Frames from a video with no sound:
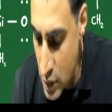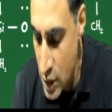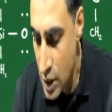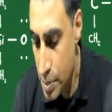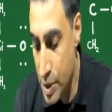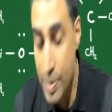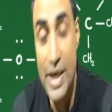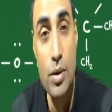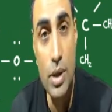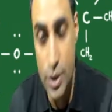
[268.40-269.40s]

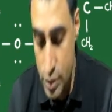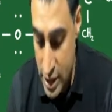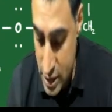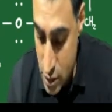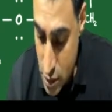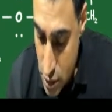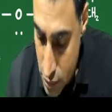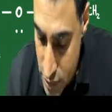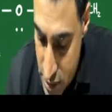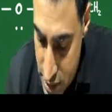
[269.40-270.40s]
Perpendicular to this, you
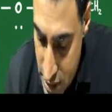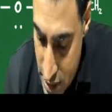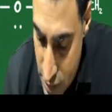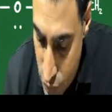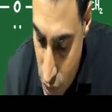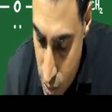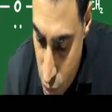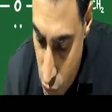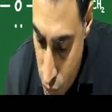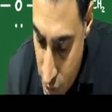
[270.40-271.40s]
will see one
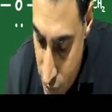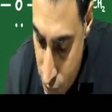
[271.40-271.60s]
more wave